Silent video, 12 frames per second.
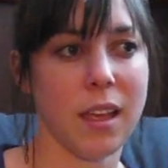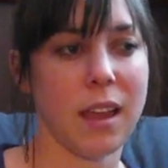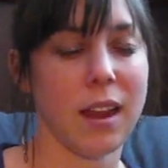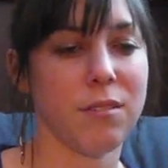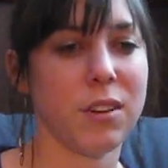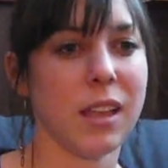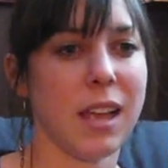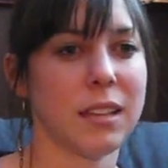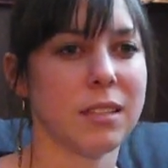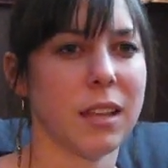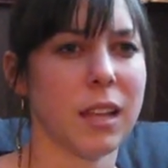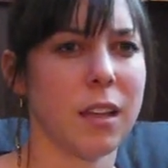And I
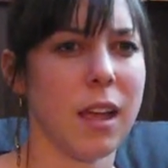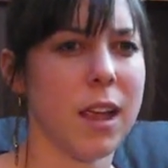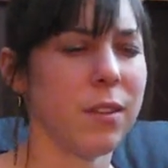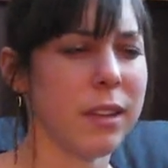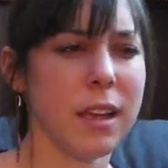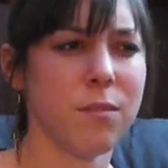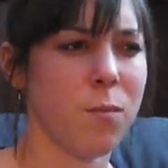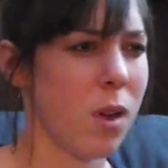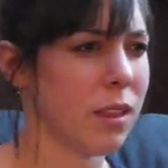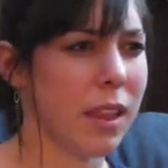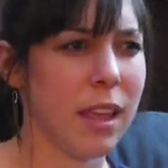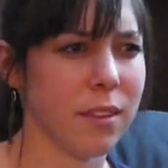realized, like, I only have
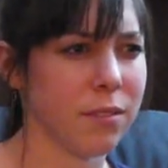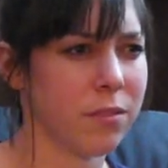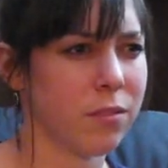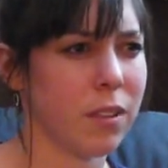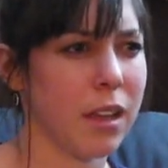one life,